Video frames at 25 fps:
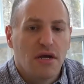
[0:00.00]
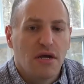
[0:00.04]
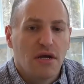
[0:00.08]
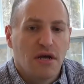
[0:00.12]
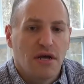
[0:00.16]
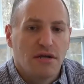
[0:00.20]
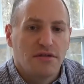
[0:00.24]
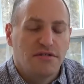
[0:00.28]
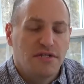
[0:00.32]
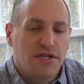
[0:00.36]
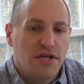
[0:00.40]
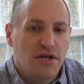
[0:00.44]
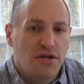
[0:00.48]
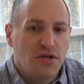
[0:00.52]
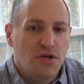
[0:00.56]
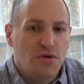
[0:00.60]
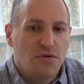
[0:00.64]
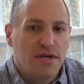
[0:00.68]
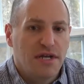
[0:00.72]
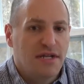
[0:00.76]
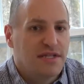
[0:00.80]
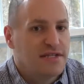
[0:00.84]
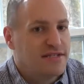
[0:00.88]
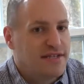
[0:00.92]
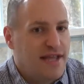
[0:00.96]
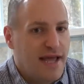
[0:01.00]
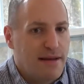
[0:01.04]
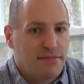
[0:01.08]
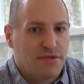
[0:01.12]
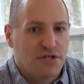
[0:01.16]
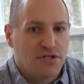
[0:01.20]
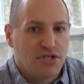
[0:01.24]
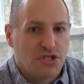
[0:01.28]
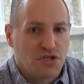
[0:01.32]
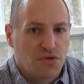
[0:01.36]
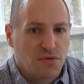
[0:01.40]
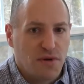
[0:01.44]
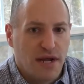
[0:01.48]
until you can
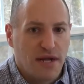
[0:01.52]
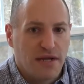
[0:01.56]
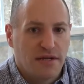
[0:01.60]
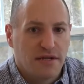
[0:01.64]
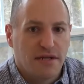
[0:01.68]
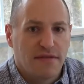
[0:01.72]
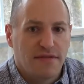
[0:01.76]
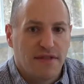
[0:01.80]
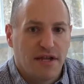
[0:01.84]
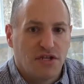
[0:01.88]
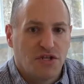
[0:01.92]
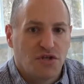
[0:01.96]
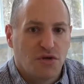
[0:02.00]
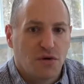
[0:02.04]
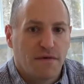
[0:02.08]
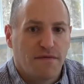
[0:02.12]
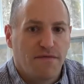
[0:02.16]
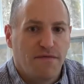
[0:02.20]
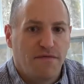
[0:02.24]
demonstrate that your